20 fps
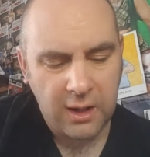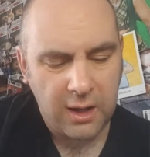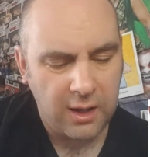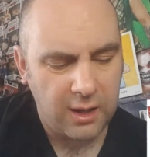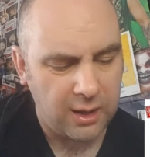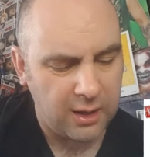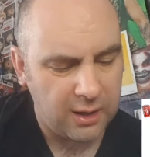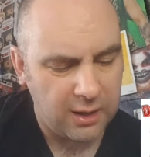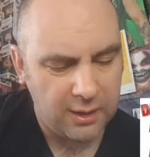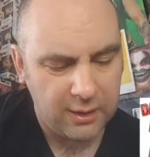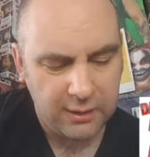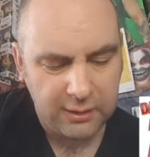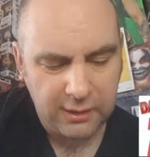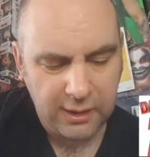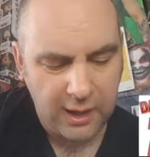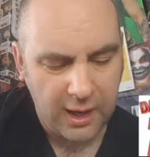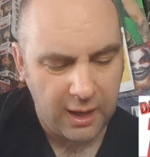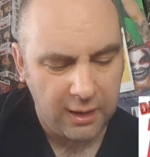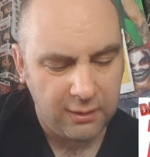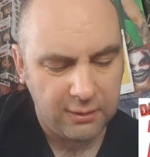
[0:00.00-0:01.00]

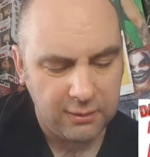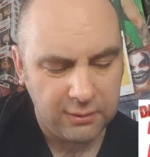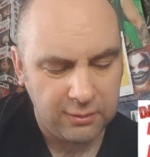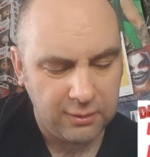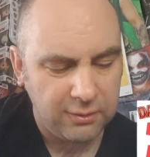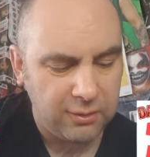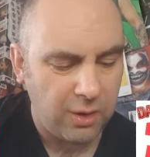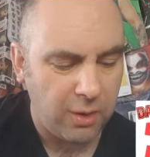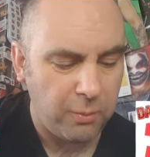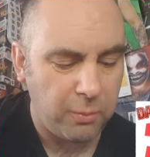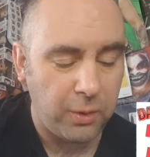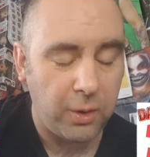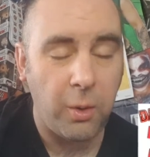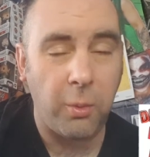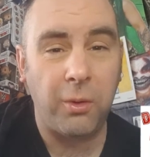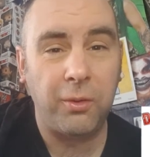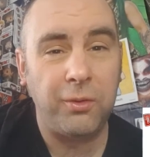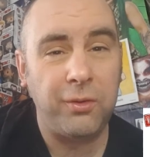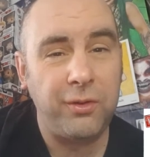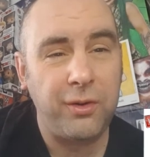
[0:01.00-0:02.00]
Yeah, so we
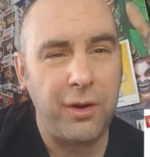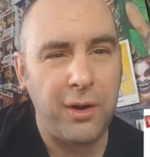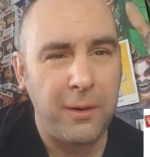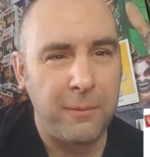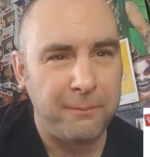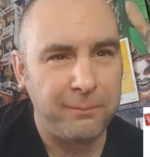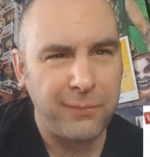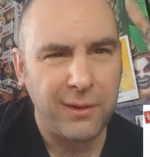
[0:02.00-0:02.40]
go on to